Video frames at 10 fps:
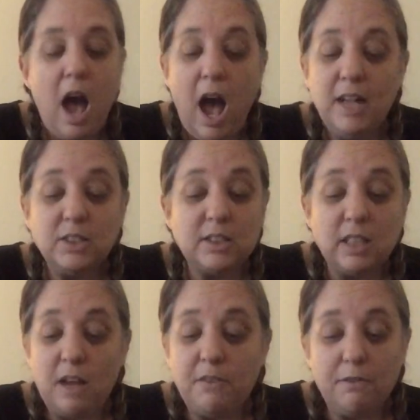I just
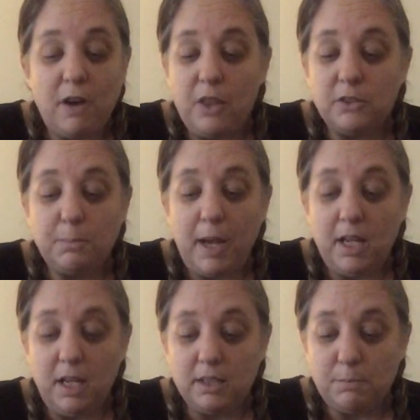love your father's
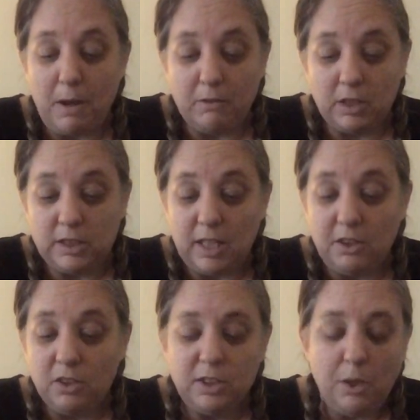paintings, Beverly
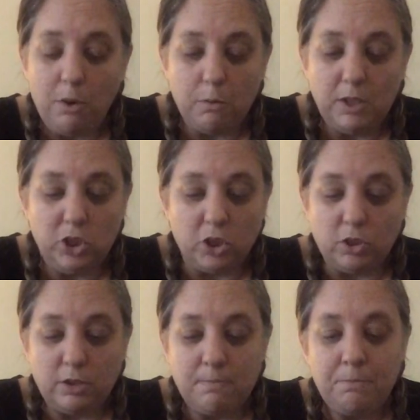said. They're so
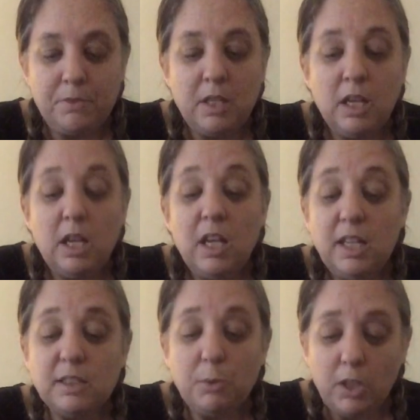original.
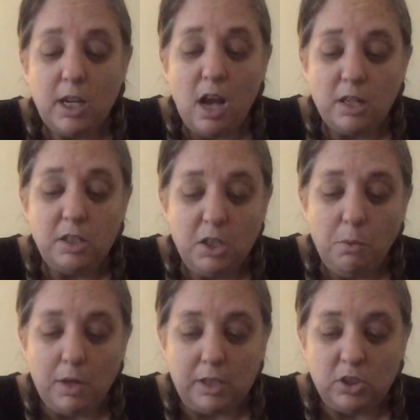He's working on a
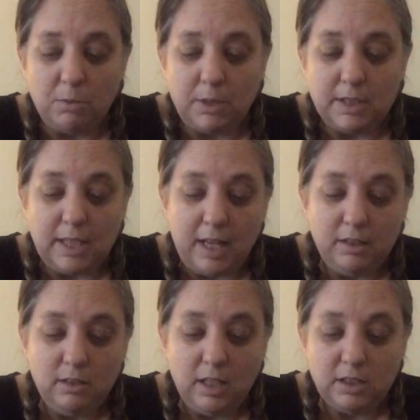new one, Jimmy
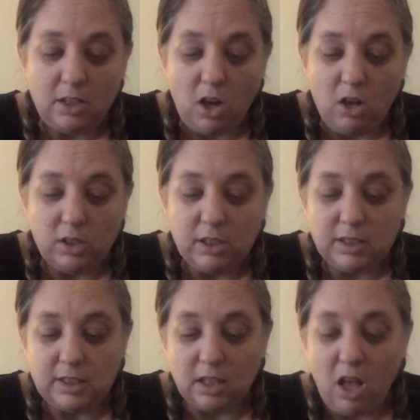said. It's called
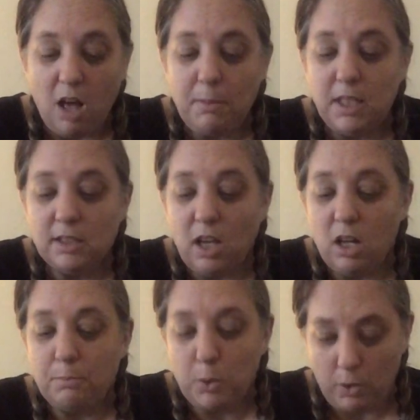Salamis
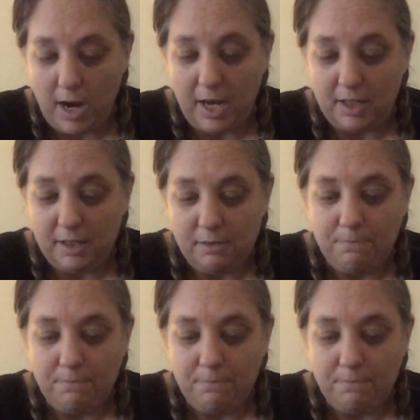on Parade.